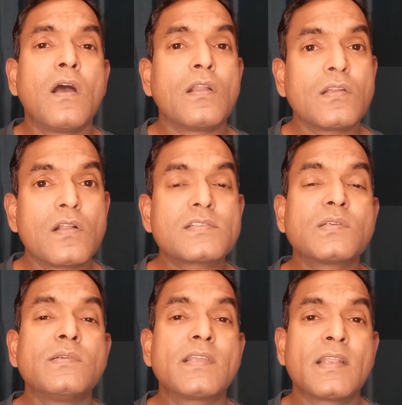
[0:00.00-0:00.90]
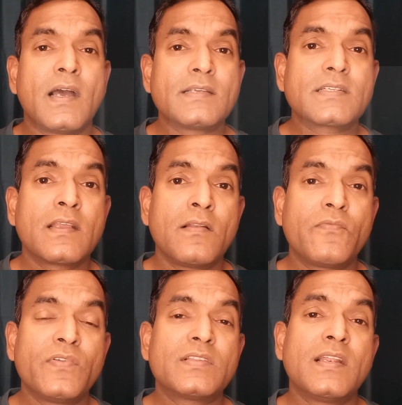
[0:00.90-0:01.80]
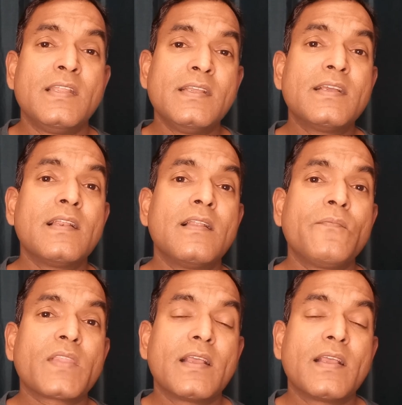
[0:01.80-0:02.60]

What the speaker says: and also you can ask help with the legal